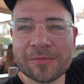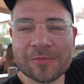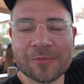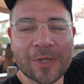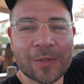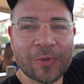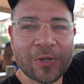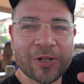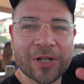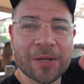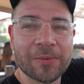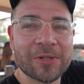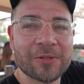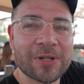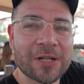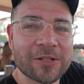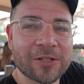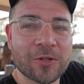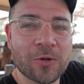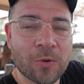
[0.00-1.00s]
when we were coming
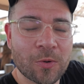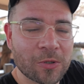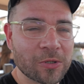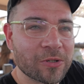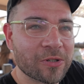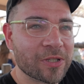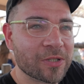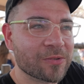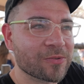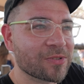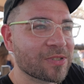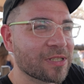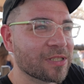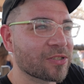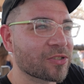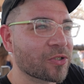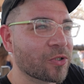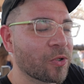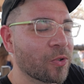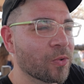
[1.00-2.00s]
around a corner, there was
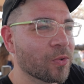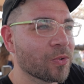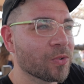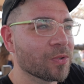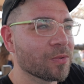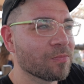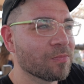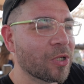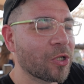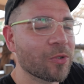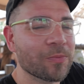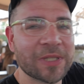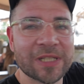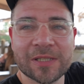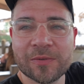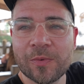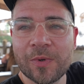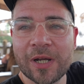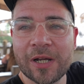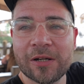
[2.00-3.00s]
this cool
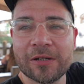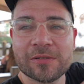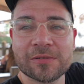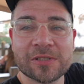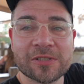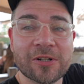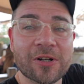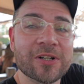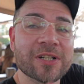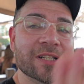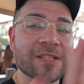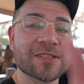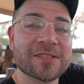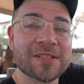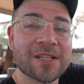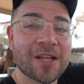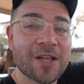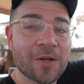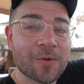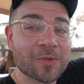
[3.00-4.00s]
moment where Stardust
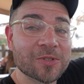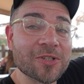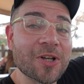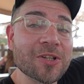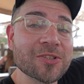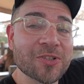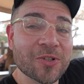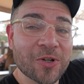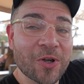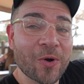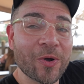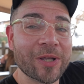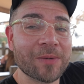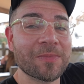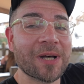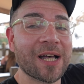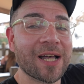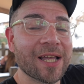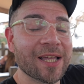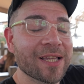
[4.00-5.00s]
was also going
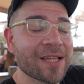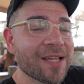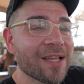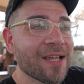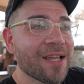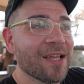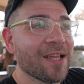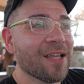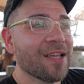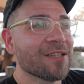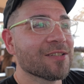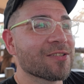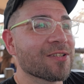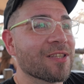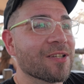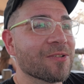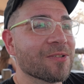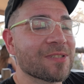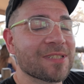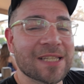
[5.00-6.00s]
by, so
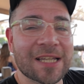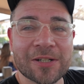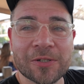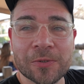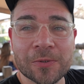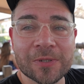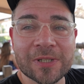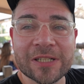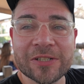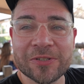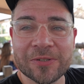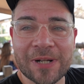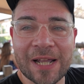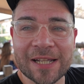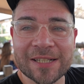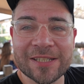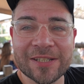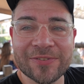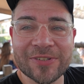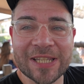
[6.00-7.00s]
there was that cool
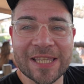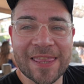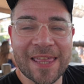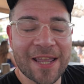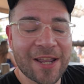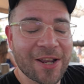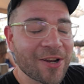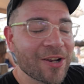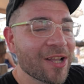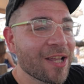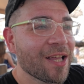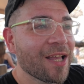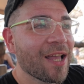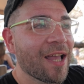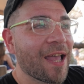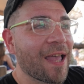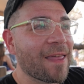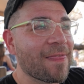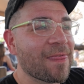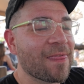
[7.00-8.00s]
interactivity there.
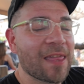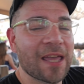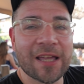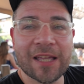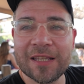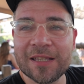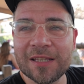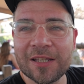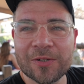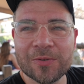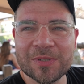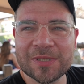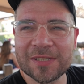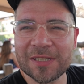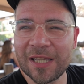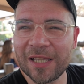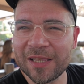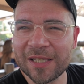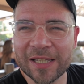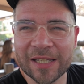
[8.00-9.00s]
And then there was
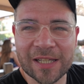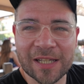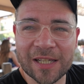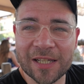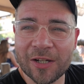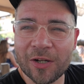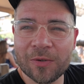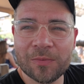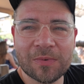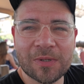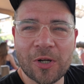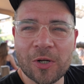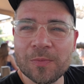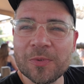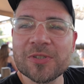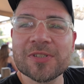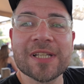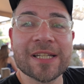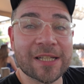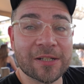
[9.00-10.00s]
like
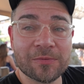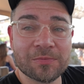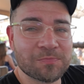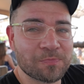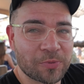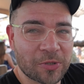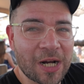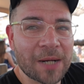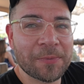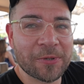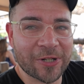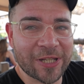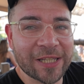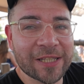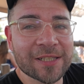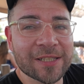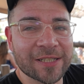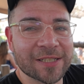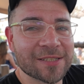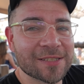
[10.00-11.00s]
almost like a proper
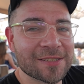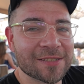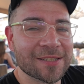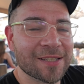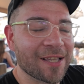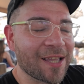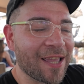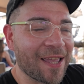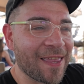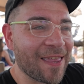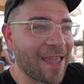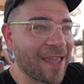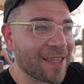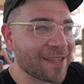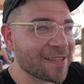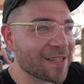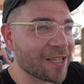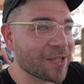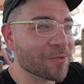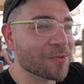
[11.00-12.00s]
helix,
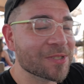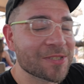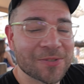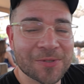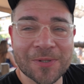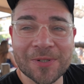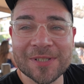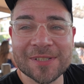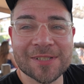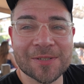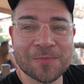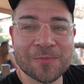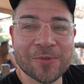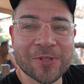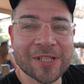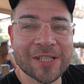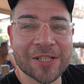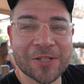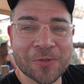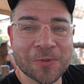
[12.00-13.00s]
and it was throwing some
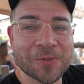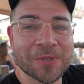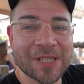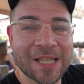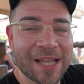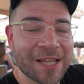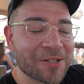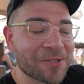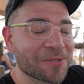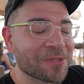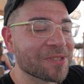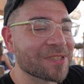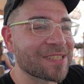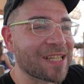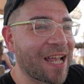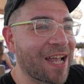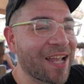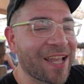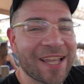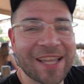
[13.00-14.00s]
really cool laterals.
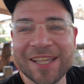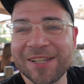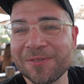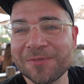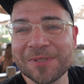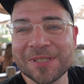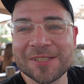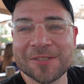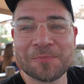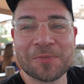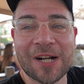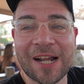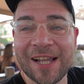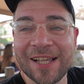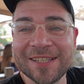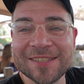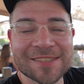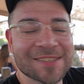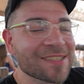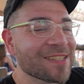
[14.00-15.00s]
I was
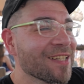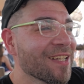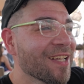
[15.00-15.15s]
surprised.